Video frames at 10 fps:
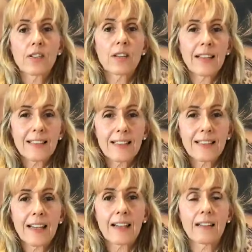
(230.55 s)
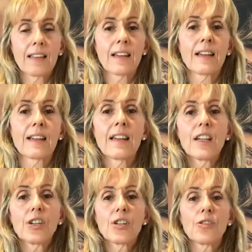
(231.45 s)
So that's the second thing
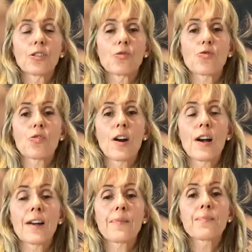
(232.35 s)
you can try.